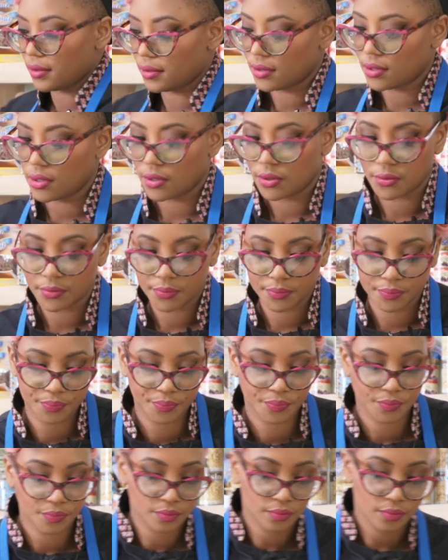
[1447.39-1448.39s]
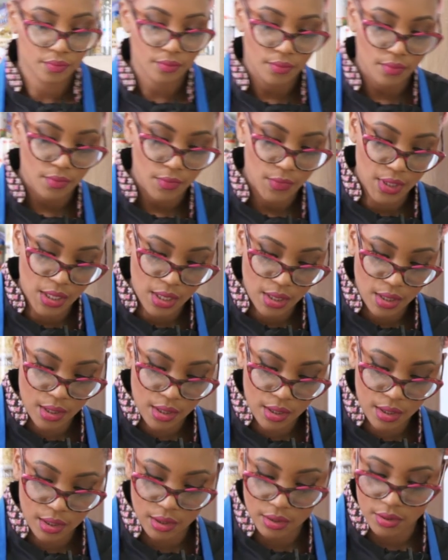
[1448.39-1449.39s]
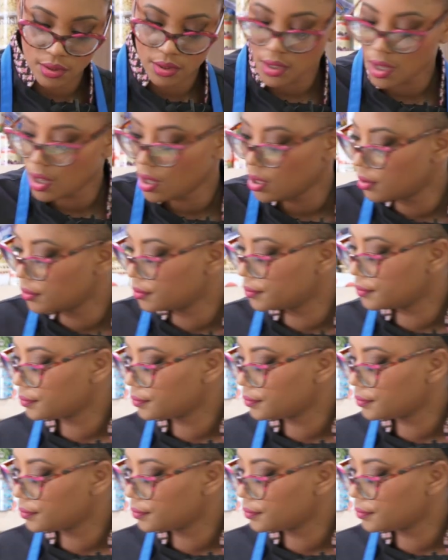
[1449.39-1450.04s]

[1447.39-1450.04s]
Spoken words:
So a little salt,